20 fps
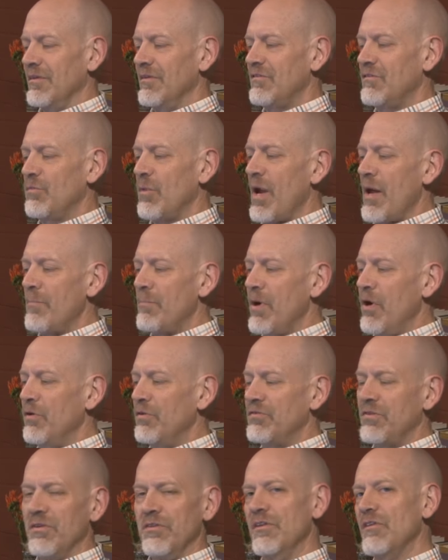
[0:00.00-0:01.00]
This is what I
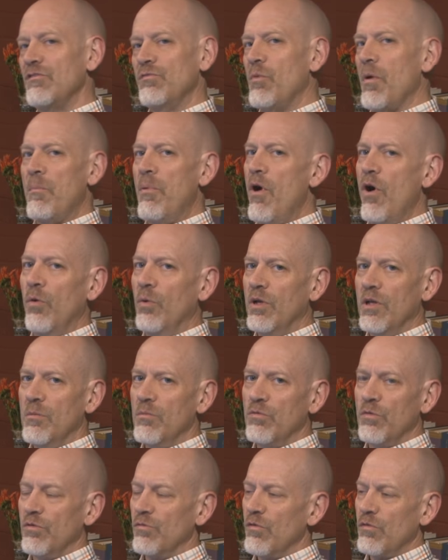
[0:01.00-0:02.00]
posted, and this is what Paul
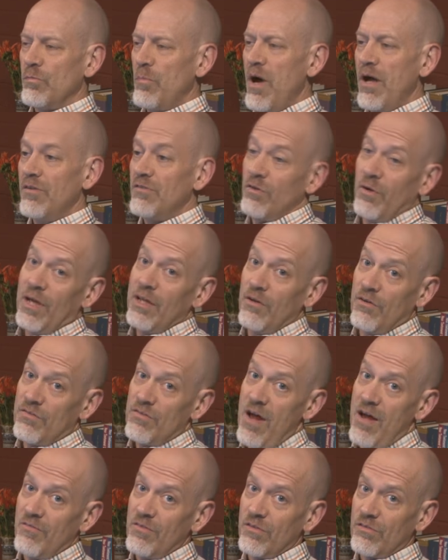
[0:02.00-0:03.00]
Williams wouldn't respond to. And
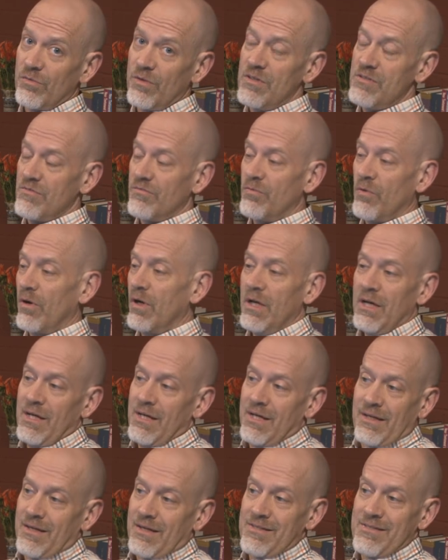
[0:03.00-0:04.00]
there's an obvious reason for it
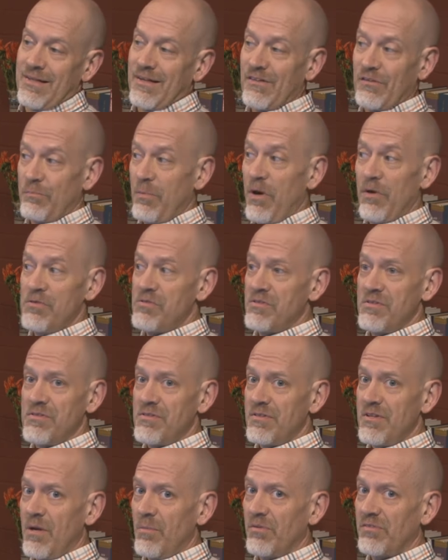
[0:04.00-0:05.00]
because it exposes
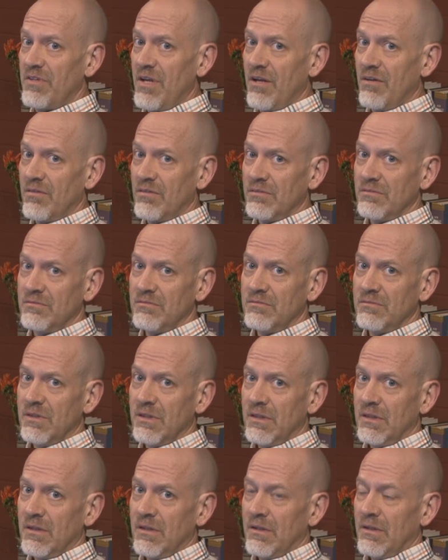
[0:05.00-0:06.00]
the double standard.
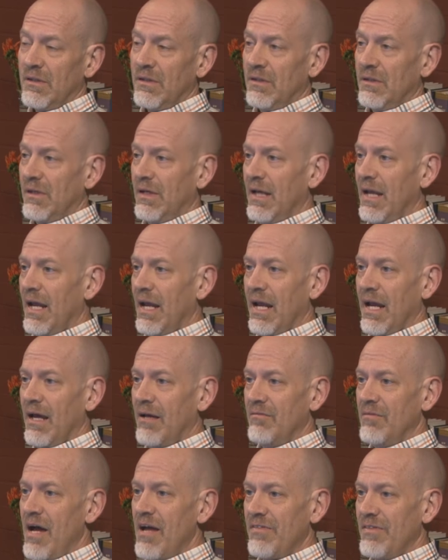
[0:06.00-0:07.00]

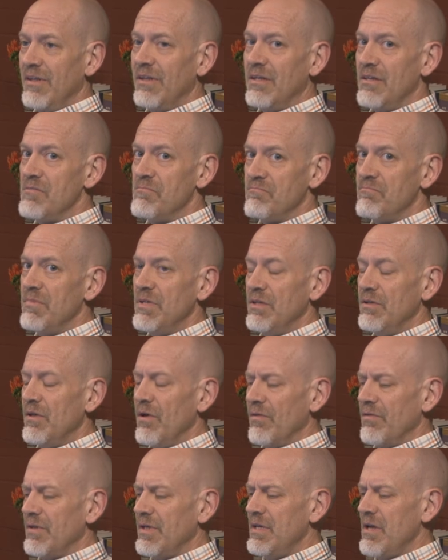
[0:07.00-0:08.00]
And I think he, he,
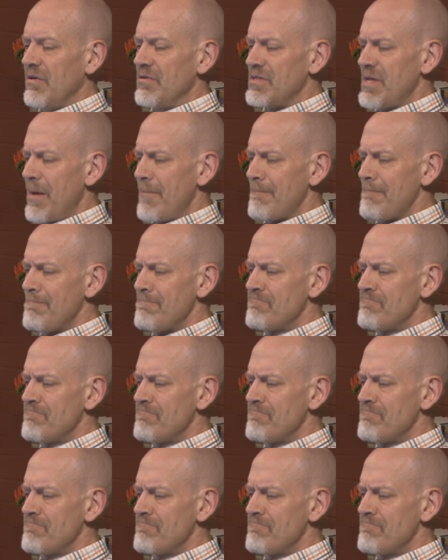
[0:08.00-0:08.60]
knew, he knows that.